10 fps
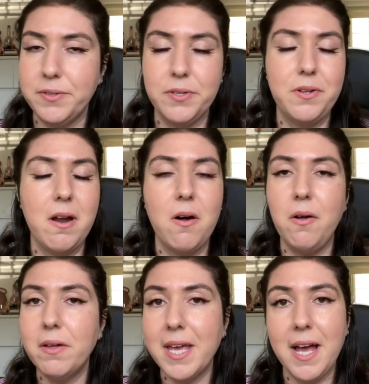so not
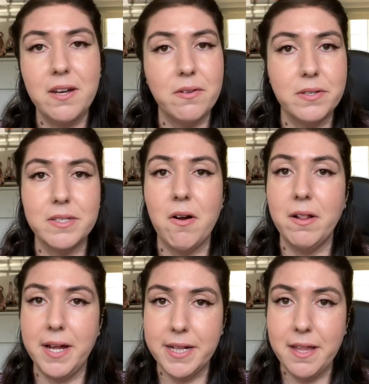all candles are
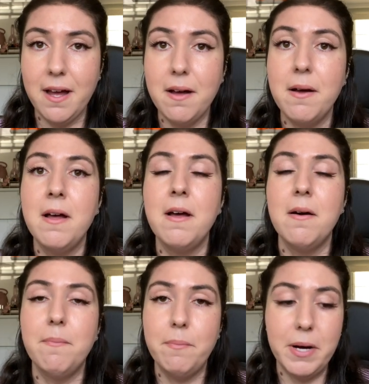like that,
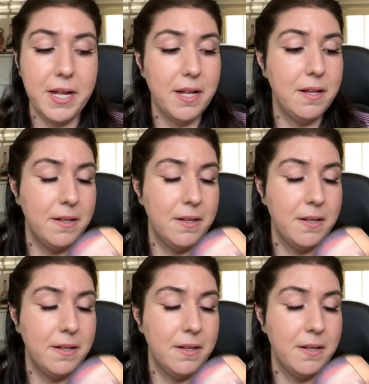but